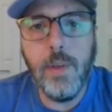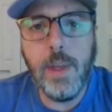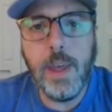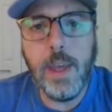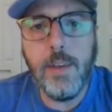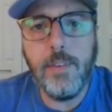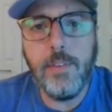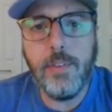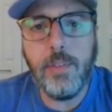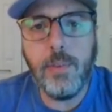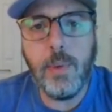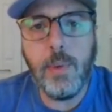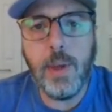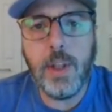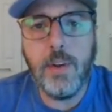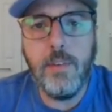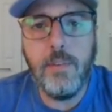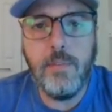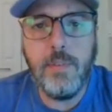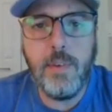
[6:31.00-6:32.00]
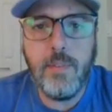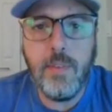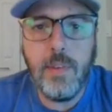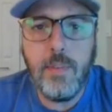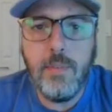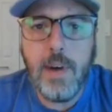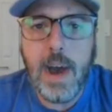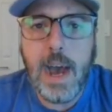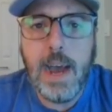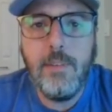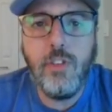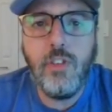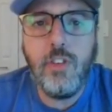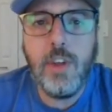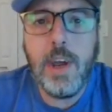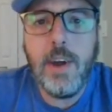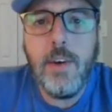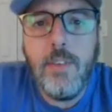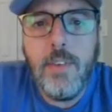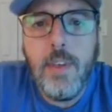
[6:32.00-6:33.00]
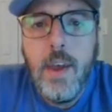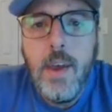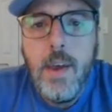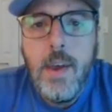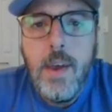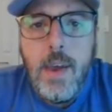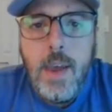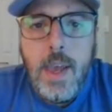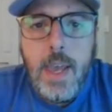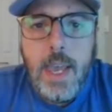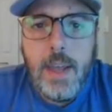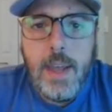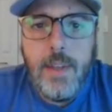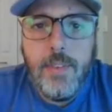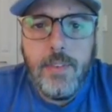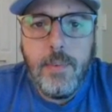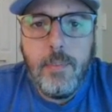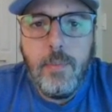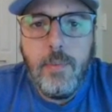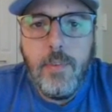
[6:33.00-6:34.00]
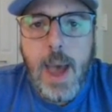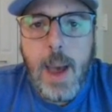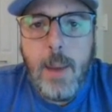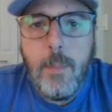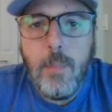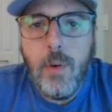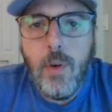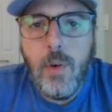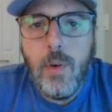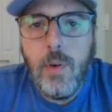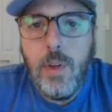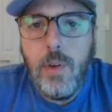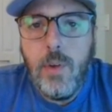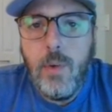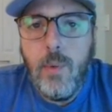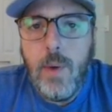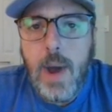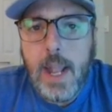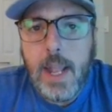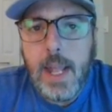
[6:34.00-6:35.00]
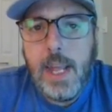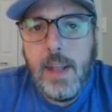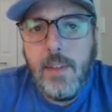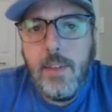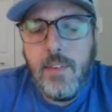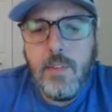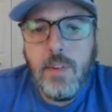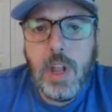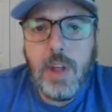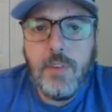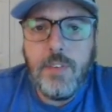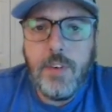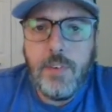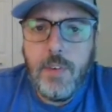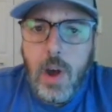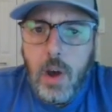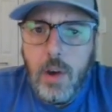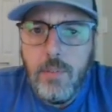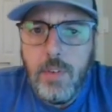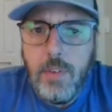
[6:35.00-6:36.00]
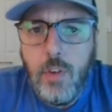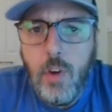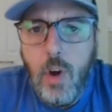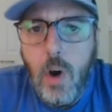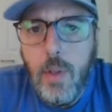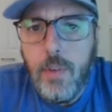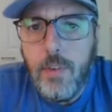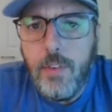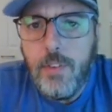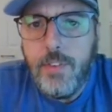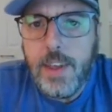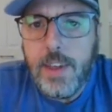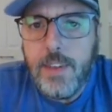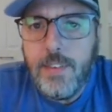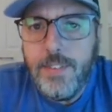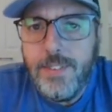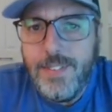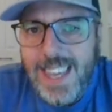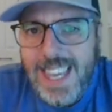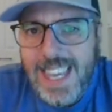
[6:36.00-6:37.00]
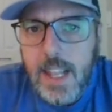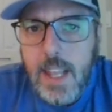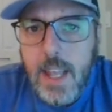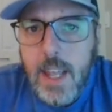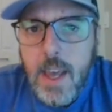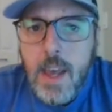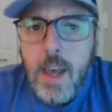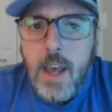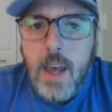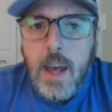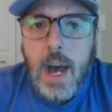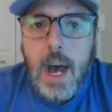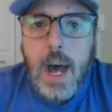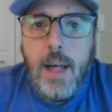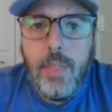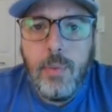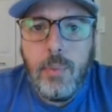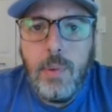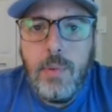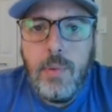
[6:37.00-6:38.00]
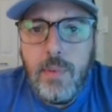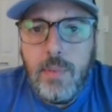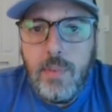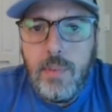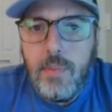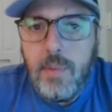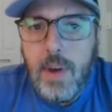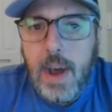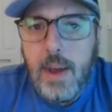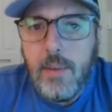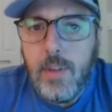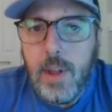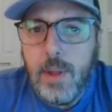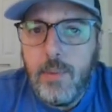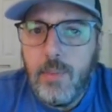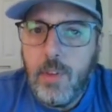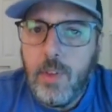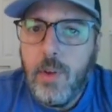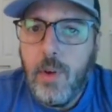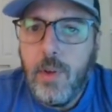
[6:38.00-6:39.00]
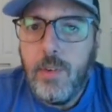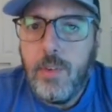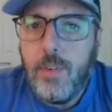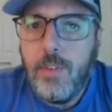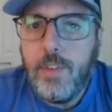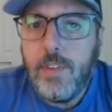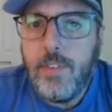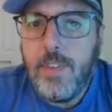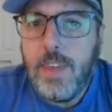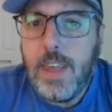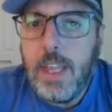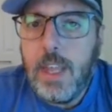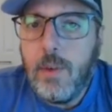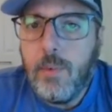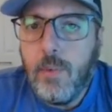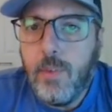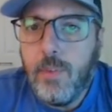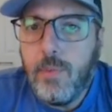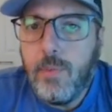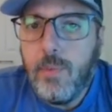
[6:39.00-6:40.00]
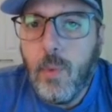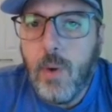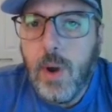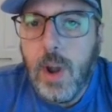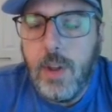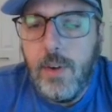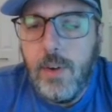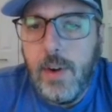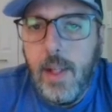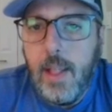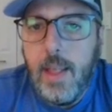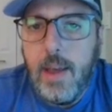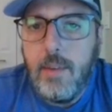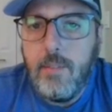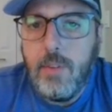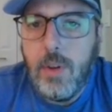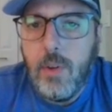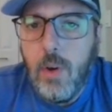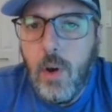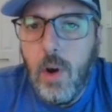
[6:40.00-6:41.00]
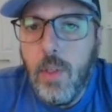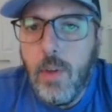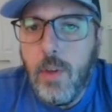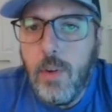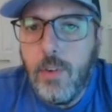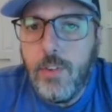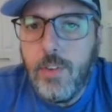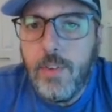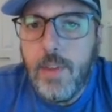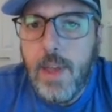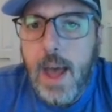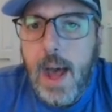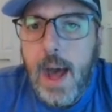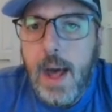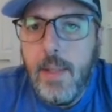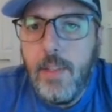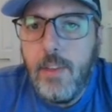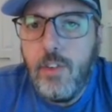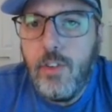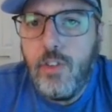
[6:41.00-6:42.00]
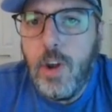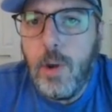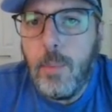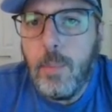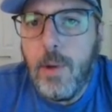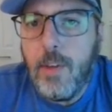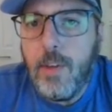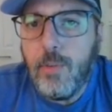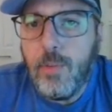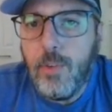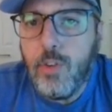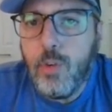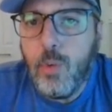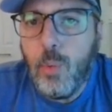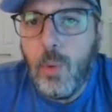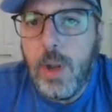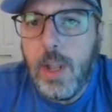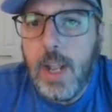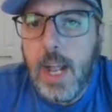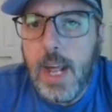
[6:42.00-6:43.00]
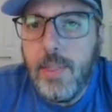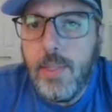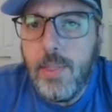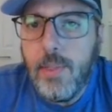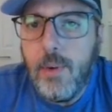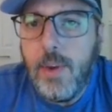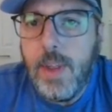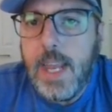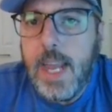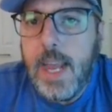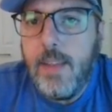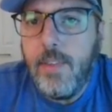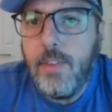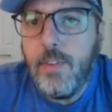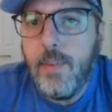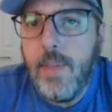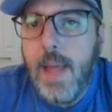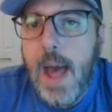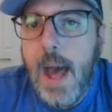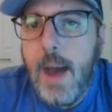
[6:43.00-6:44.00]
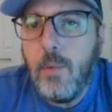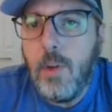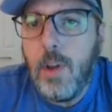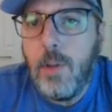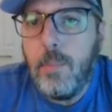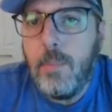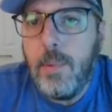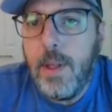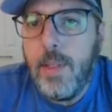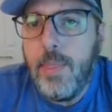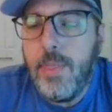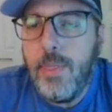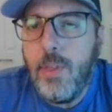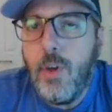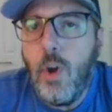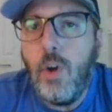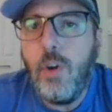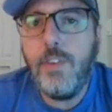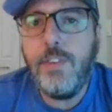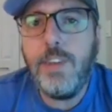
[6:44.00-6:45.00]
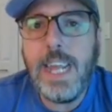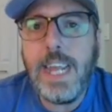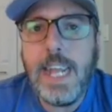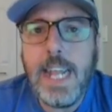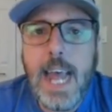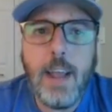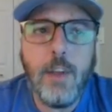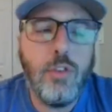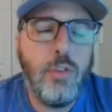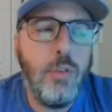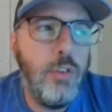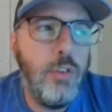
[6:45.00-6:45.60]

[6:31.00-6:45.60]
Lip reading: is 355 shares. In September, you had a dividend of $1.16. 355 times $1.16 equals $411. The share price was $29.38, so that would have been 13 extra